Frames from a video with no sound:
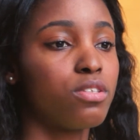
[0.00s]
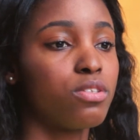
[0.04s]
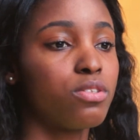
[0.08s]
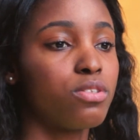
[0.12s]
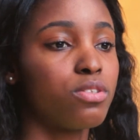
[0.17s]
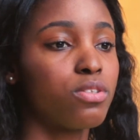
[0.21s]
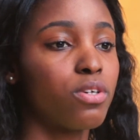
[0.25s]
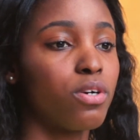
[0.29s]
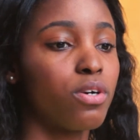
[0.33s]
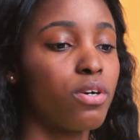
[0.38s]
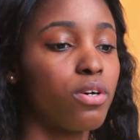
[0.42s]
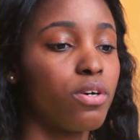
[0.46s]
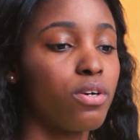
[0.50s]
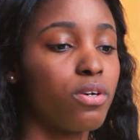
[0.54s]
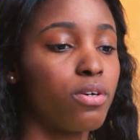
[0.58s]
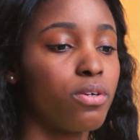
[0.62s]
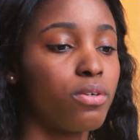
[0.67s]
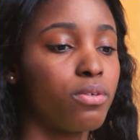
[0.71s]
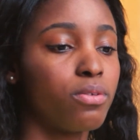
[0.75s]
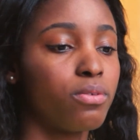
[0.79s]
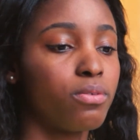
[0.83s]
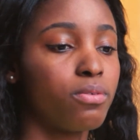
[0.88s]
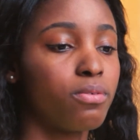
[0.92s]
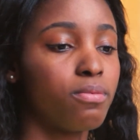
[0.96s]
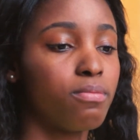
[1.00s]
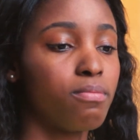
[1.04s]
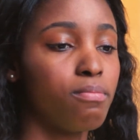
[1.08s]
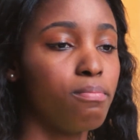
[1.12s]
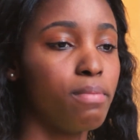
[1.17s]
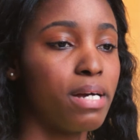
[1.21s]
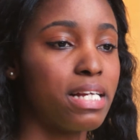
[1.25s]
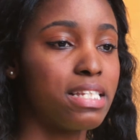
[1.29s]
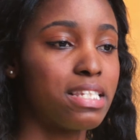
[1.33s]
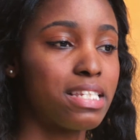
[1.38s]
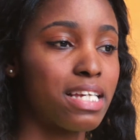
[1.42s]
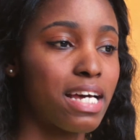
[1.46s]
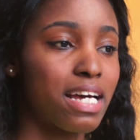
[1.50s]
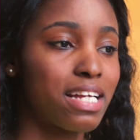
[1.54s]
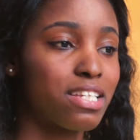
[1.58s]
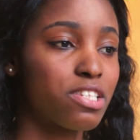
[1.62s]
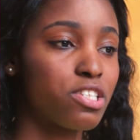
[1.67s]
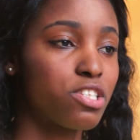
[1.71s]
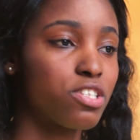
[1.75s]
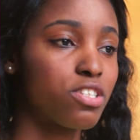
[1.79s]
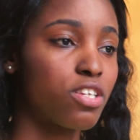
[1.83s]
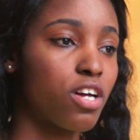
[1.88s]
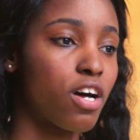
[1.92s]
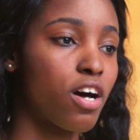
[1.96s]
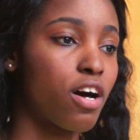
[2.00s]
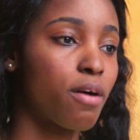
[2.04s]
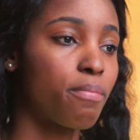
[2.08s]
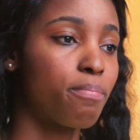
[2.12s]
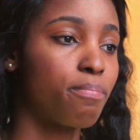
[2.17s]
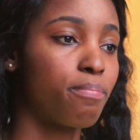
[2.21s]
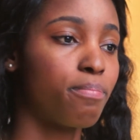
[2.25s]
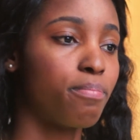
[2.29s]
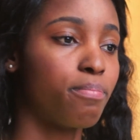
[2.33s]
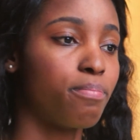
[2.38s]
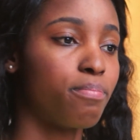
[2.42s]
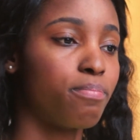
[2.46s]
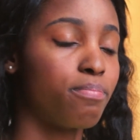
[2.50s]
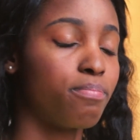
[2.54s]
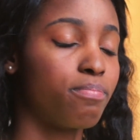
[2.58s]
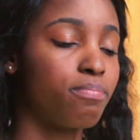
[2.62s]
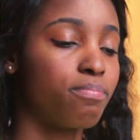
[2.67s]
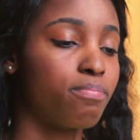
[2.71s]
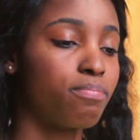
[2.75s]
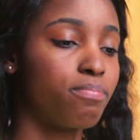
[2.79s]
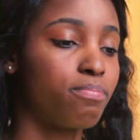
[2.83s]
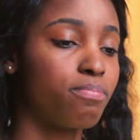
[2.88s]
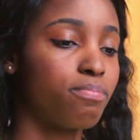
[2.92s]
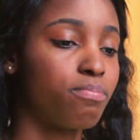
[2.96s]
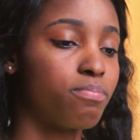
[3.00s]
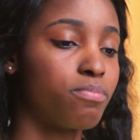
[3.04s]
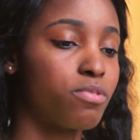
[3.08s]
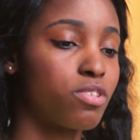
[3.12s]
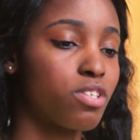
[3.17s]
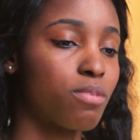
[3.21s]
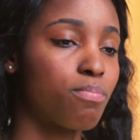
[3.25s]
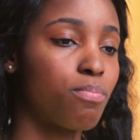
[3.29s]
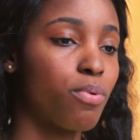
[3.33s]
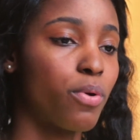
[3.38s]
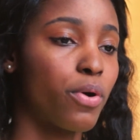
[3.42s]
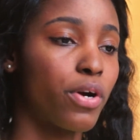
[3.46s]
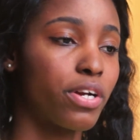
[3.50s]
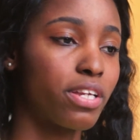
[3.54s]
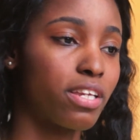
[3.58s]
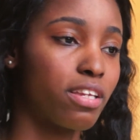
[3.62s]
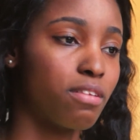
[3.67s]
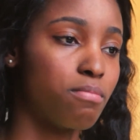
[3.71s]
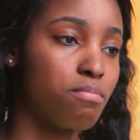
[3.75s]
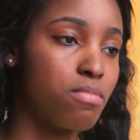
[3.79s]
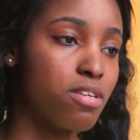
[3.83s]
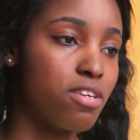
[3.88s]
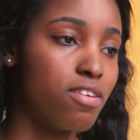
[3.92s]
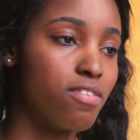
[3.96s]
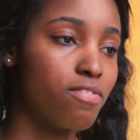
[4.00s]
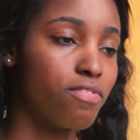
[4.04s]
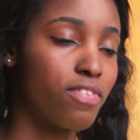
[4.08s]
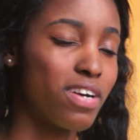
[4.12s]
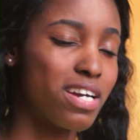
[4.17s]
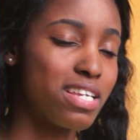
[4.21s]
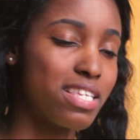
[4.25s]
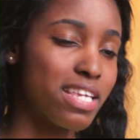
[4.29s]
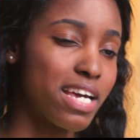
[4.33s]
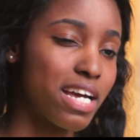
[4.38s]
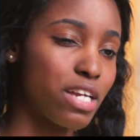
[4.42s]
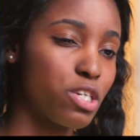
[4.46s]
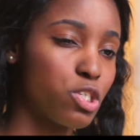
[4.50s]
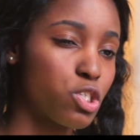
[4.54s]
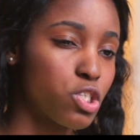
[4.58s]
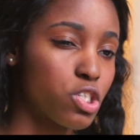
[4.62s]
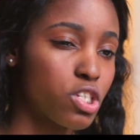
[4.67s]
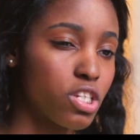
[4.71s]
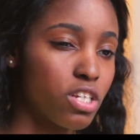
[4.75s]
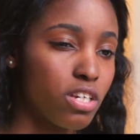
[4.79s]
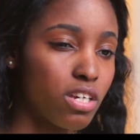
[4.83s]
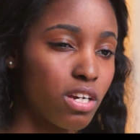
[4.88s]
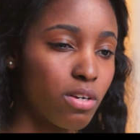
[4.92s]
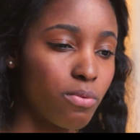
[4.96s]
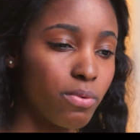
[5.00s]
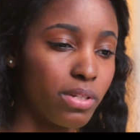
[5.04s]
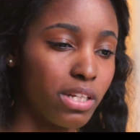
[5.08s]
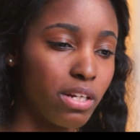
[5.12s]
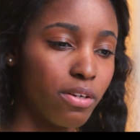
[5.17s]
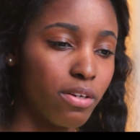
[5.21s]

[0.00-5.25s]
So my dad stopped supporting me financially when I